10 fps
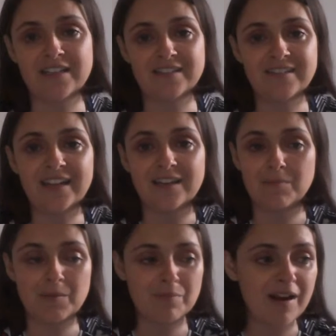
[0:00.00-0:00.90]
in the Senate,
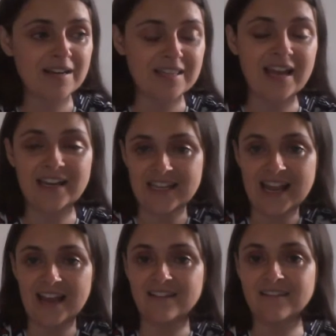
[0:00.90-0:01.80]
but prior to that, he
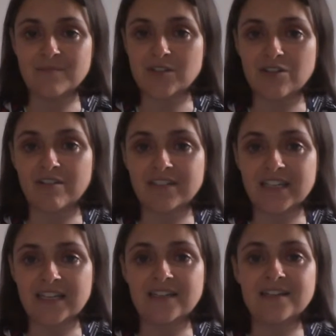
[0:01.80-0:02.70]
had the
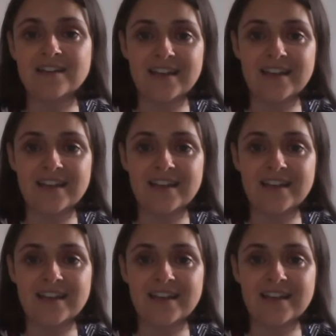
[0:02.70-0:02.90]
majority